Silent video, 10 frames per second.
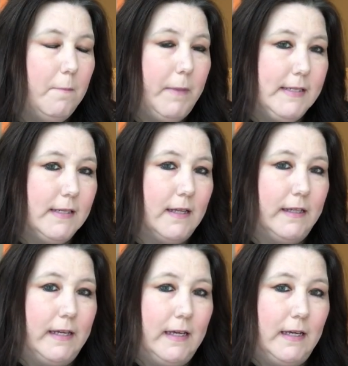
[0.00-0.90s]

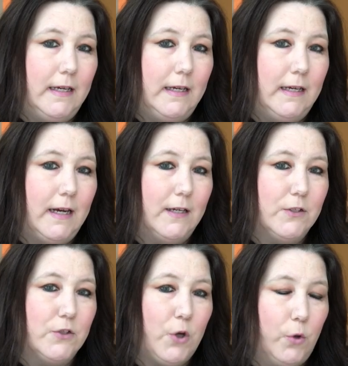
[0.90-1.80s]
Basically, he
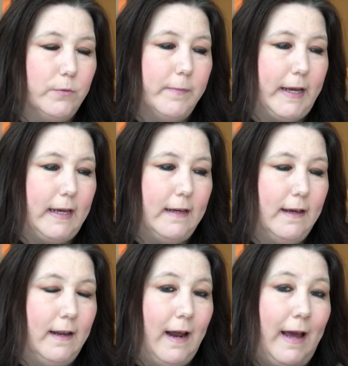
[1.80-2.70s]
told me,
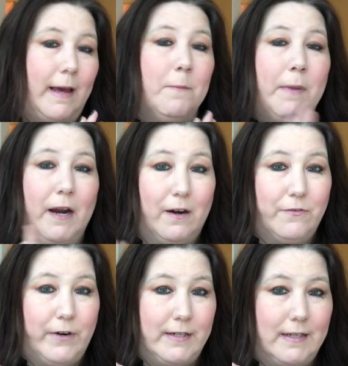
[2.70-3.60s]
and I am
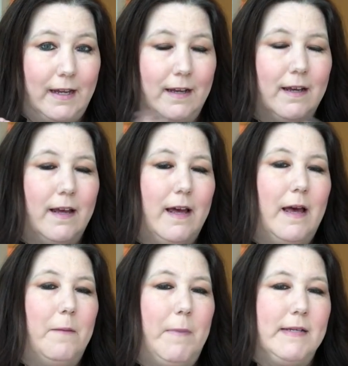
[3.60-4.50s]
paraphrasing,
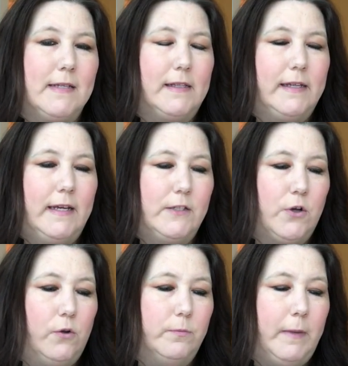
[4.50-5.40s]
basically he
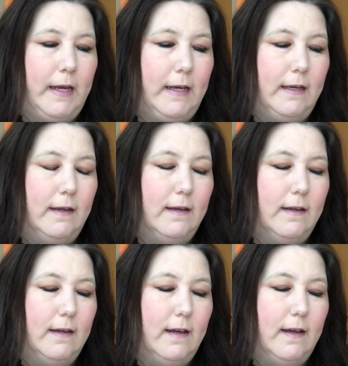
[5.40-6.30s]
told me
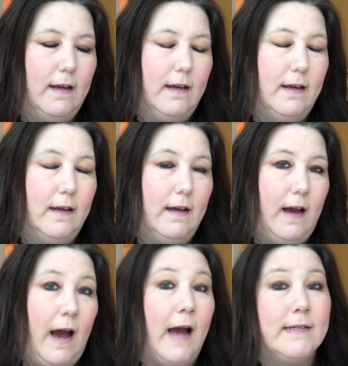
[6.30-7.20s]

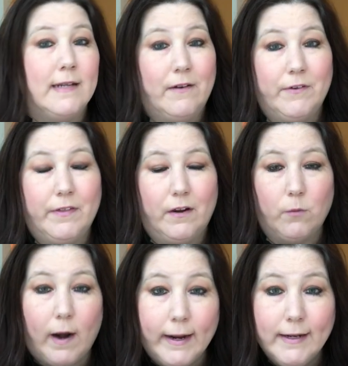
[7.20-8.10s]
I did
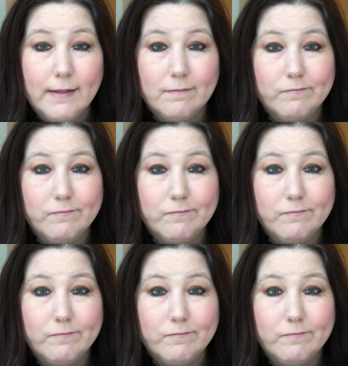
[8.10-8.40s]
everything right.